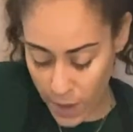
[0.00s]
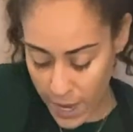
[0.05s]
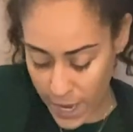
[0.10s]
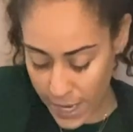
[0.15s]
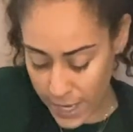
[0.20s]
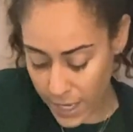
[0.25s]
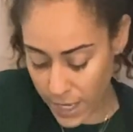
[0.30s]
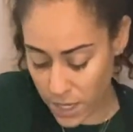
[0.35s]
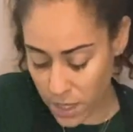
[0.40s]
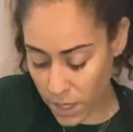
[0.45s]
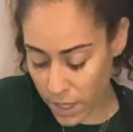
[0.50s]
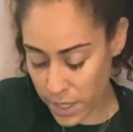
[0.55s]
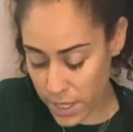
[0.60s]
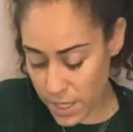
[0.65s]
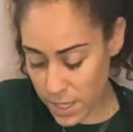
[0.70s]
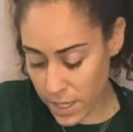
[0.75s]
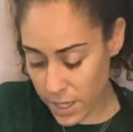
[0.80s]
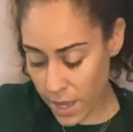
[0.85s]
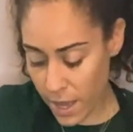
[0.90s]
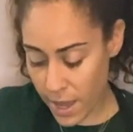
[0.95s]
ahead and cut
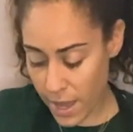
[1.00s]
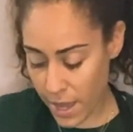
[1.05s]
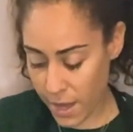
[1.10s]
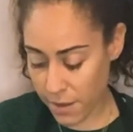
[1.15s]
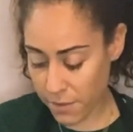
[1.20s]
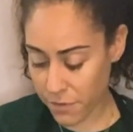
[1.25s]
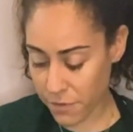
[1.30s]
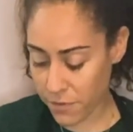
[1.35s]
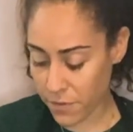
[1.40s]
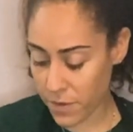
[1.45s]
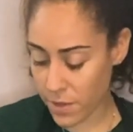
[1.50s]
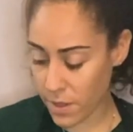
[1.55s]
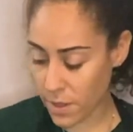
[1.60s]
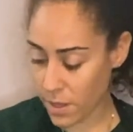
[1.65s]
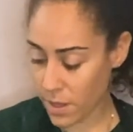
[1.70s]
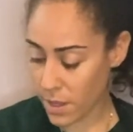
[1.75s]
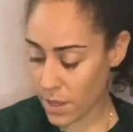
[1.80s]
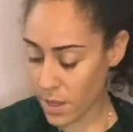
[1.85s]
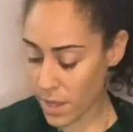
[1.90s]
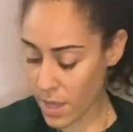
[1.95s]
it in half
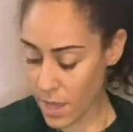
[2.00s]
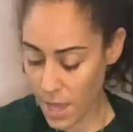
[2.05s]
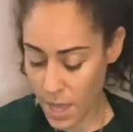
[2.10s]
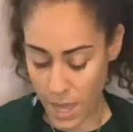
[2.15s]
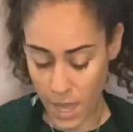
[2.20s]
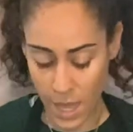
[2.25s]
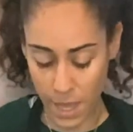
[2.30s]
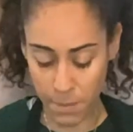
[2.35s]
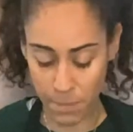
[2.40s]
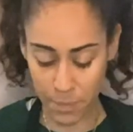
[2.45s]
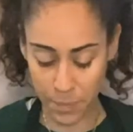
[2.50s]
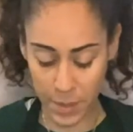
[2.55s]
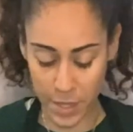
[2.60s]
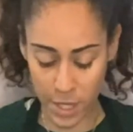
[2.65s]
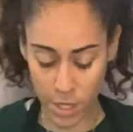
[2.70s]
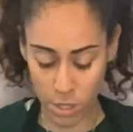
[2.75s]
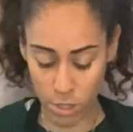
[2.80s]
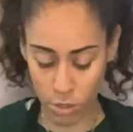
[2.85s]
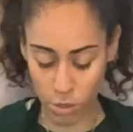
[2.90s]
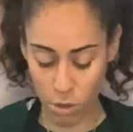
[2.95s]
and
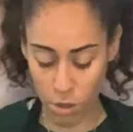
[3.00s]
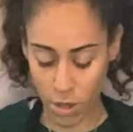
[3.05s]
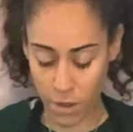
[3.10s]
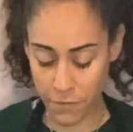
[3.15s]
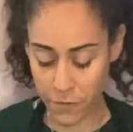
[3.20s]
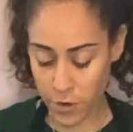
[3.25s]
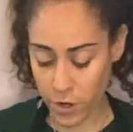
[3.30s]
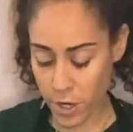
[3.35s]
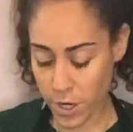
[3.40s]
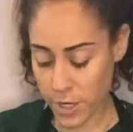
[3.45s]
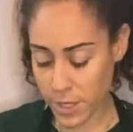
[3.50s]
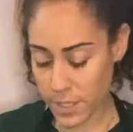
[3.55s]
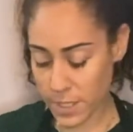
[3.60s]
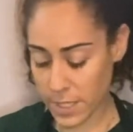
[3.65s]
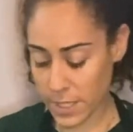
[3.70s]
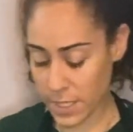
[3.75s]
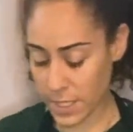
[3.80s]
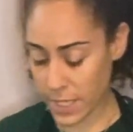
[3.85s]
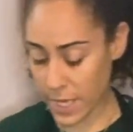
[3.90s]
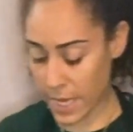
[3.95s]
peel off our
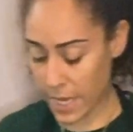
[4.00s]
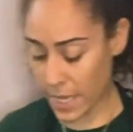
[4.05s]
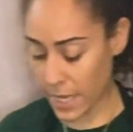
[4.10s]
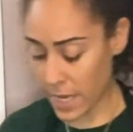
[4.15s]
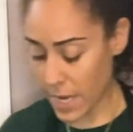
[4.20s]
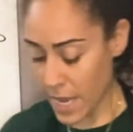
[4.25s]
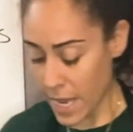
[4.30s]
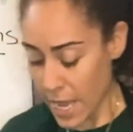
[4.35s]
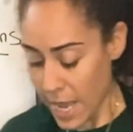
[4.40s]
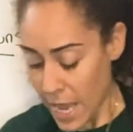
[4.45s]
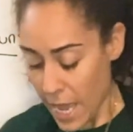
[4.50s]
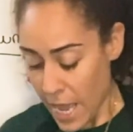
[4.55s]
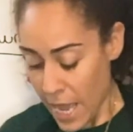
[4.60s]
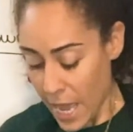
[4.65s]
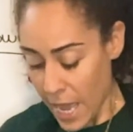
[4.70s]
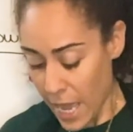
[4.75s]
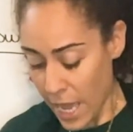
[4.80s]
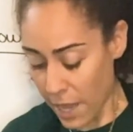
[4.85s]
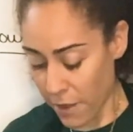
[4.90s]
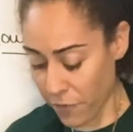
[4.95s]
skin.
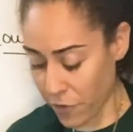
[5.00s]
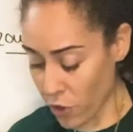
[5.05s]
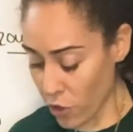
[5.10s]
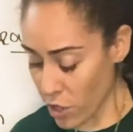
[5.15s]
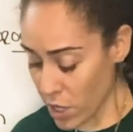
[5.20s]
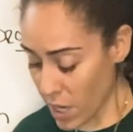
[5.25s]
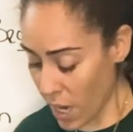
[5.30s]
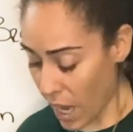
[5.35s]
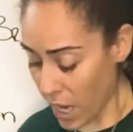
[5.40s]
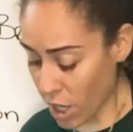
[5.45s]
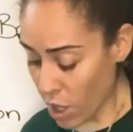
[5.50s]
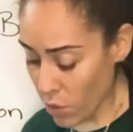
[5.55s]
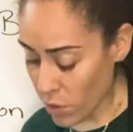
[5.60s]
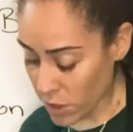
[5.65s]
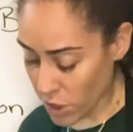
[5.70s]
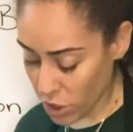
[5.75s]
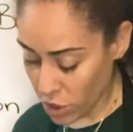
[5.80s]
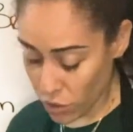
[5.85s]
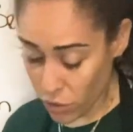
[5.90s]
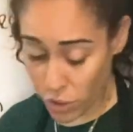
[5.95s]
If you're not
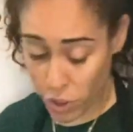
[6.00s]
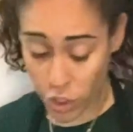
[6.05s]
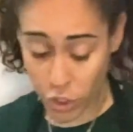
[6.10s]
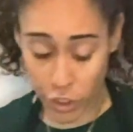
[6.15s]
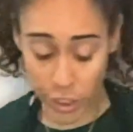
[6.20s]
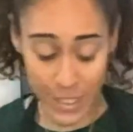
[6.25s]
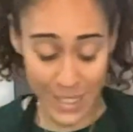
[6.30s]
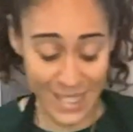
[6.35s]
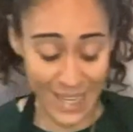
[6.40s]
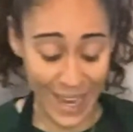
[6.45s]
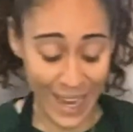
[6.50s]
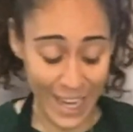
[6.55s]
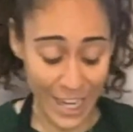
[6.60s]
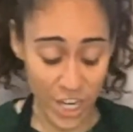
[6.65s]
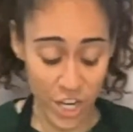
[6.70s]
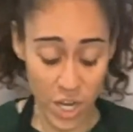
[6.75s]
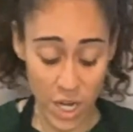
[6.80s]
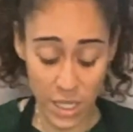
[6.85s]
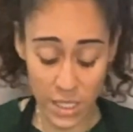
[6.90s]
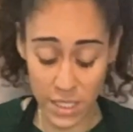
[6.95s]
going to use your
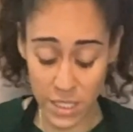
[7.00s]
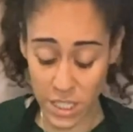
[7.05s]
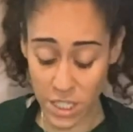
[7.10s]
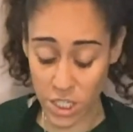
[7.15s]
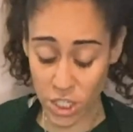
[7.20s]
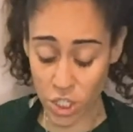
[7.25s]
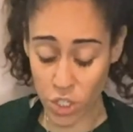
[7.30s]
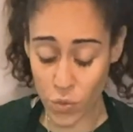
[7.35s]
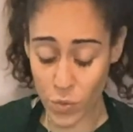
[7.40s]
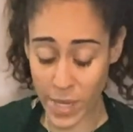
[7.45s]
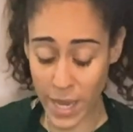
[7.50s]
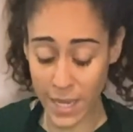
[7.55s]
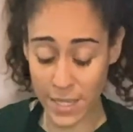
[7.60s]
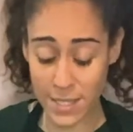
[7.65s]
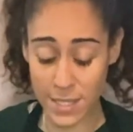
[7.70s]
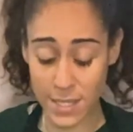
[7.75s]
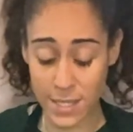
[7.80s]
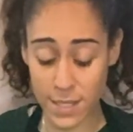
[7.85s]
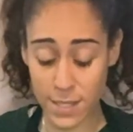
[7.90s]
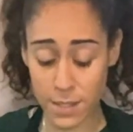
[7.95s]
entire onion, you
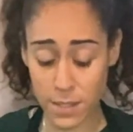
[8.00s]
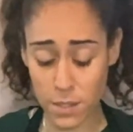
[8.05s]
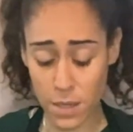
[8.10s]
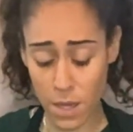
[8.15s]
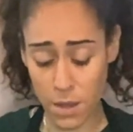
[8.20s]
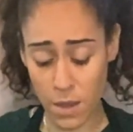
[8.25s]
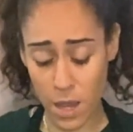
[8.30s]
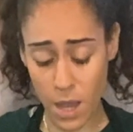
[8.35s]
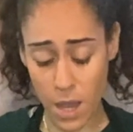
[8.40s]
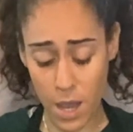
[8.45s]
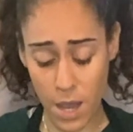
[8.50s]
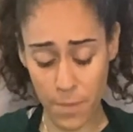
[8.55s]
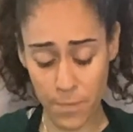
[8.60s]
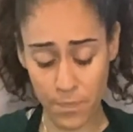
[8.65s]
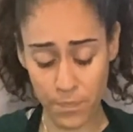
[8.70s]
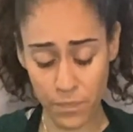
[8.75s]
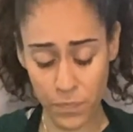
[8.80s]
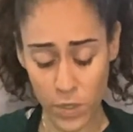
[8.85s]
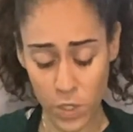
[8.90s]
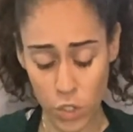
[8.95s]
can
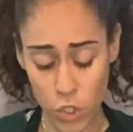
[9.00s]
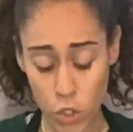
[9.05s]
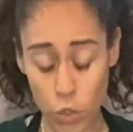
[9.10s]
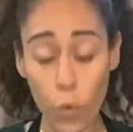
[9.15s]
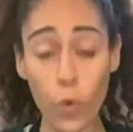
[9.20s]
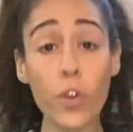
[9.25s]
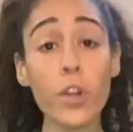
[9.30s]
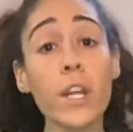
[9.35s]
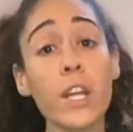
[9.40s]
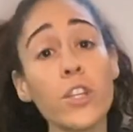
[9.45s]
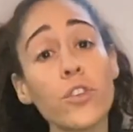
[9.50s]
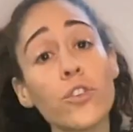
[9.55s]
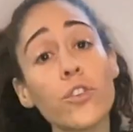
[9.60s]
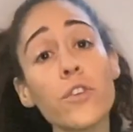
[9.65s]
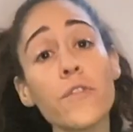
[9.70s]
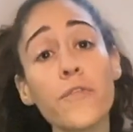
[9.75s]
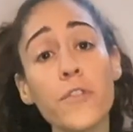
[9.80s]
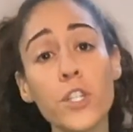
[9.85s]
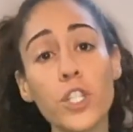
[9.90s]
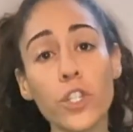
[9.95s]
store it in your
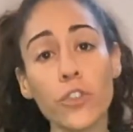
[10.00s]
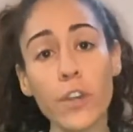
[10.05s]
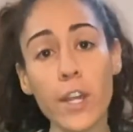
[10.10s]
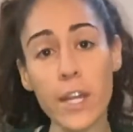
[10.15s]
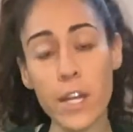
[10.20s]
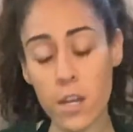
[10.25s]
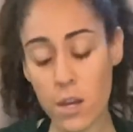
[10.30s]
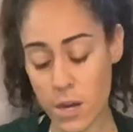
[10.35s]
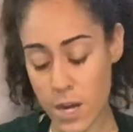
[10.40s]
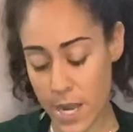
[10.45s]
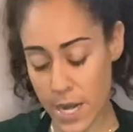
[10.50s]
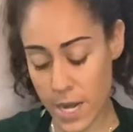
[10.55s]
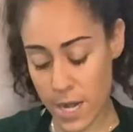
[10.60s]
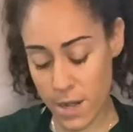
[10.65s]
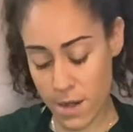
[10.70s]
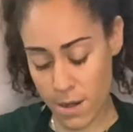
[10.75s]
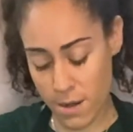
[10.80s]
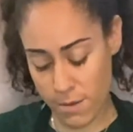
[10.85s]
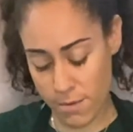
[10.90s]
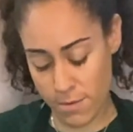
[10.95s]
refrigerator in
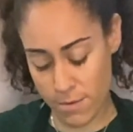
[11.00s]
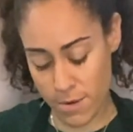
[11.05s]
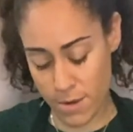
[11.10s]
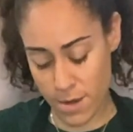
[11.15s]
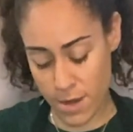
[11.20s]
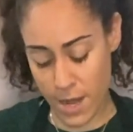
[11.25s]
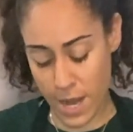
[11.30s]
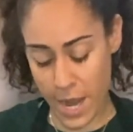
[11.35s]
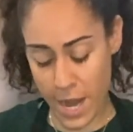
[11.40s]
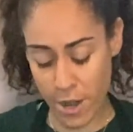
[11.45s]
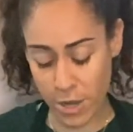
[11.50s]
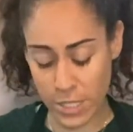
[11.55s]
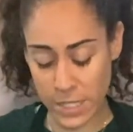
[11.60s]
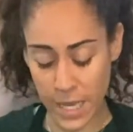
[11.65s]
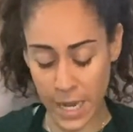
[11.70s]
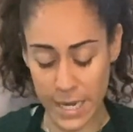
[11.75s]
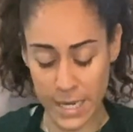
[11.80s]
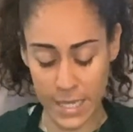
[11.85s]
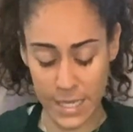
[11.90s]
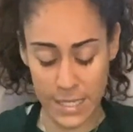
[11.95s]
an
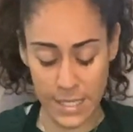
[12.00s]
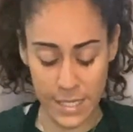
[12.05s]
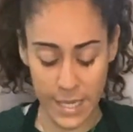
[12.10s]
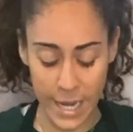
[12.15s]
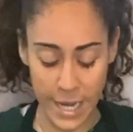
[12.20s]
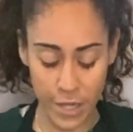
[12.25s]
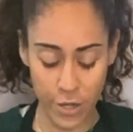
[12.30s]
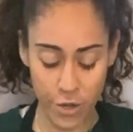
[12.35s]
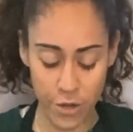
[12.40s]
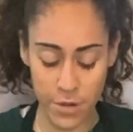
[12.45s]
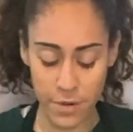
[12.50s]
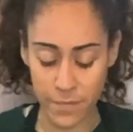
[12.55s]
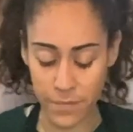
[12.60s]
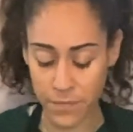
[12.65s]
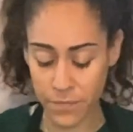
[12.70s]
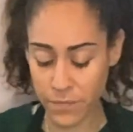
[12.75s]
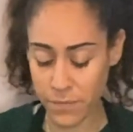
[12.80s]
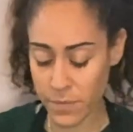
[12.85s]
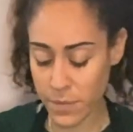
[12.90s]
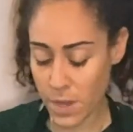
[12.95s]
airtight container
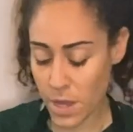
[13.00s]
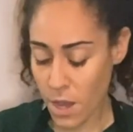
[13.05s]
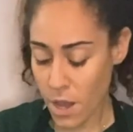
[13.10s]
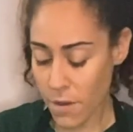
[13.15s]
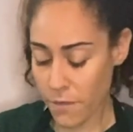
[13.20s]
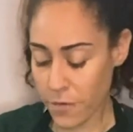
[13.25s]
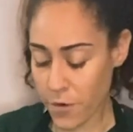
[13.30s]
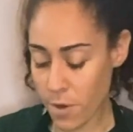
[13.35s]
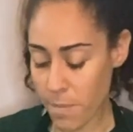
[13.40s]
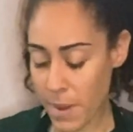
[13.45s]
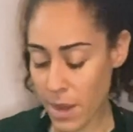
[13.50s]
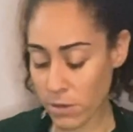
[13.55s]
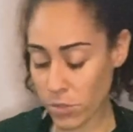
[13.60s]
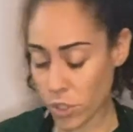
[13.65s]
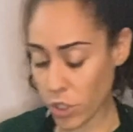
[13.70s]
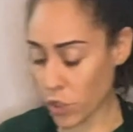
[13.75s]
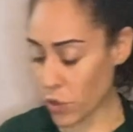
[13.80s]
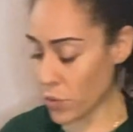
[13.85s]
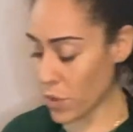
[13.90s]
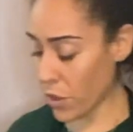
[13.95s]
for
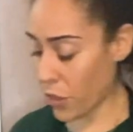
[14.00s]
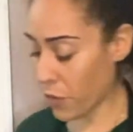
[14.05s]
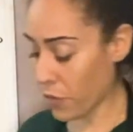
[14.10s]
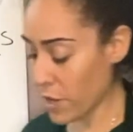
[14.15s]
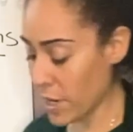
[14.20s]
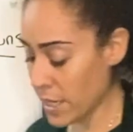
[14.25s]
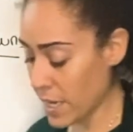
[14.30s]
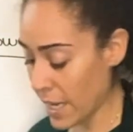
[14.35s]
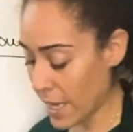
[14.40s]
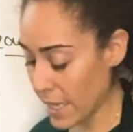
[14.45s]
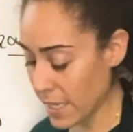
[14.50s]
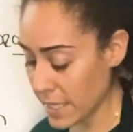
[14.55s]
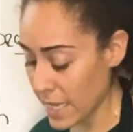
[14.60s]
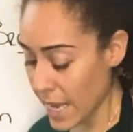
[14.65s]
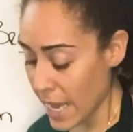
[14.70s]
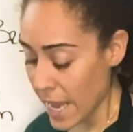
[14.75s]
about 2 to 3 days.